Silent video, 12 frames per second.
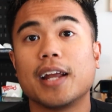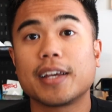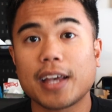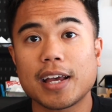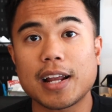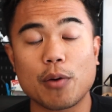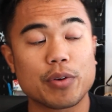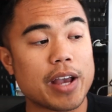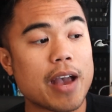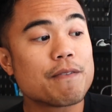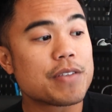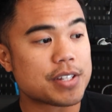And again, I want
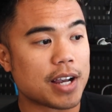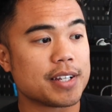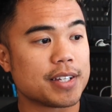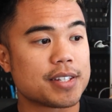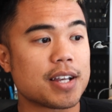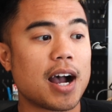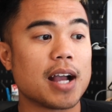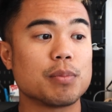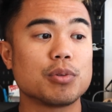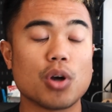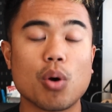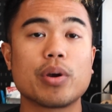to emphasize this. I
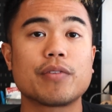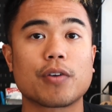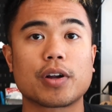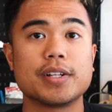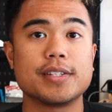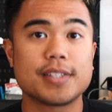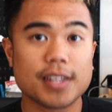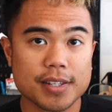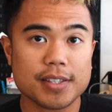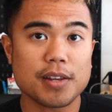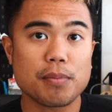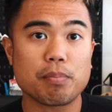am going for
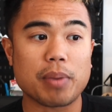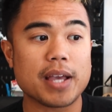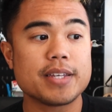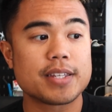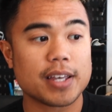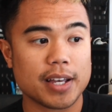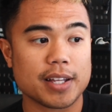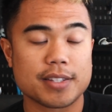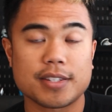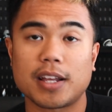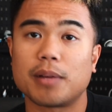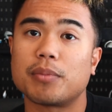consistent base
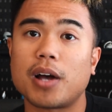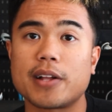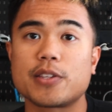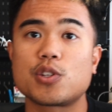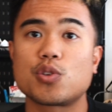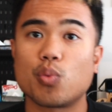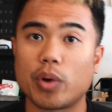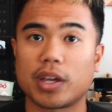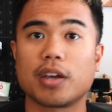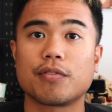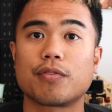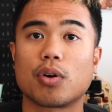hits and I'm not
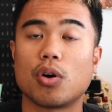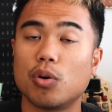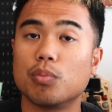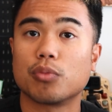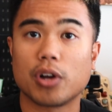swinging for home